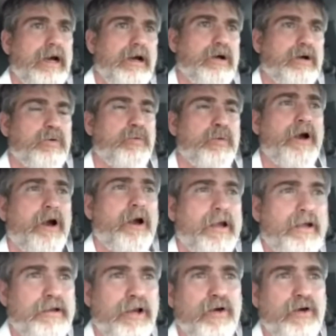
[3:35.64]
we already
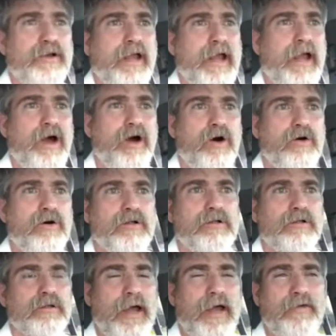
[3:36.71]
know now,
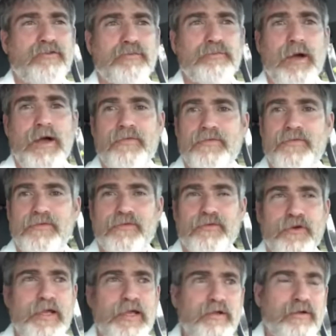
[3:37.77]
last month,
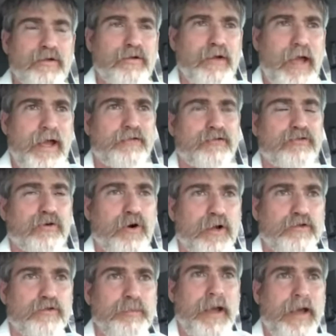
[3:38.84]
three
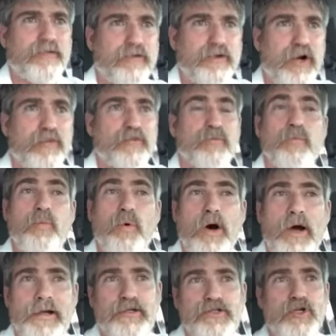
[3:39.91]
asteroids passed the Earth. One
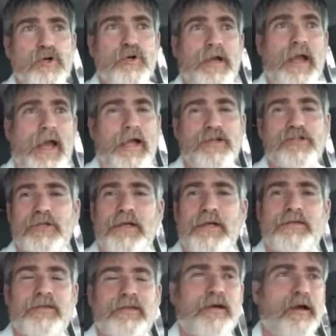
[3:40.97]
in June actually hit
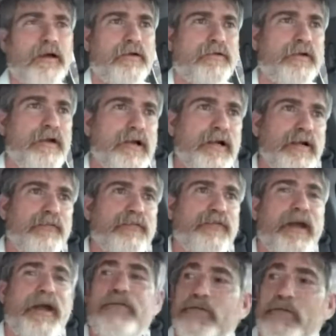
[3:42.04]
the Earth. They
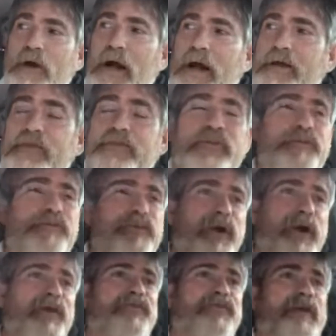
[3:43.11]
have tried to
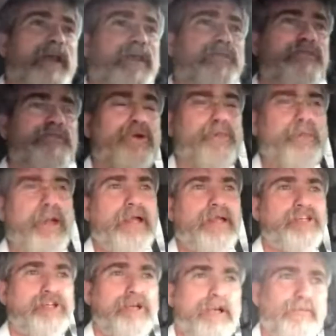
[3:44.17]
suppress that
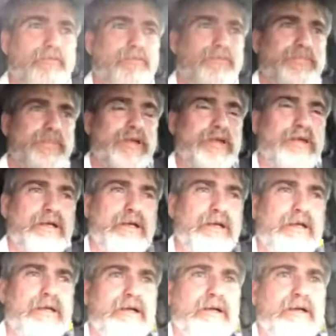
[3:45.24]
information.
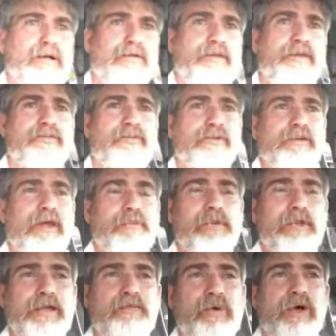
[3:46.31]
This is, I
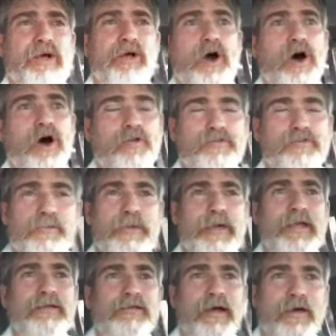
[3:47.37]
believe, what caused the
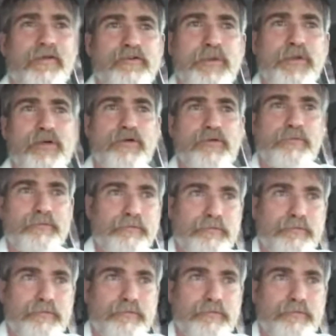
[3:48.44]
big dust plume